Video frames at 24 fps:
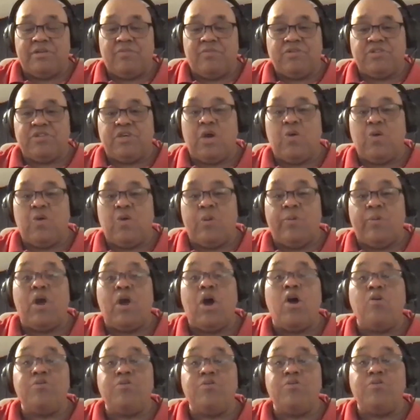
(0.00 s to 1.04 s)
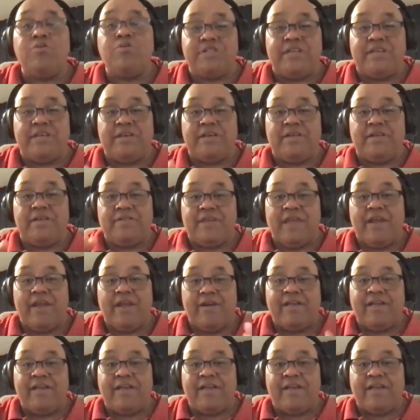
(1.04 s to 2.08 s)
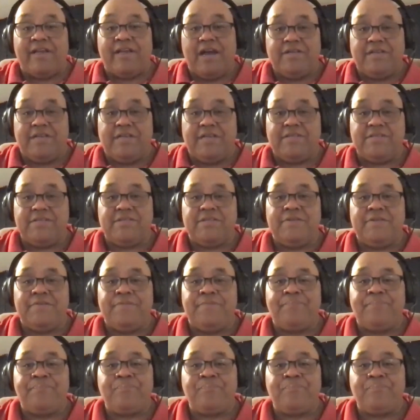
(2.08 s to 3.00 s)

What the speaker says: were hosting the area contest.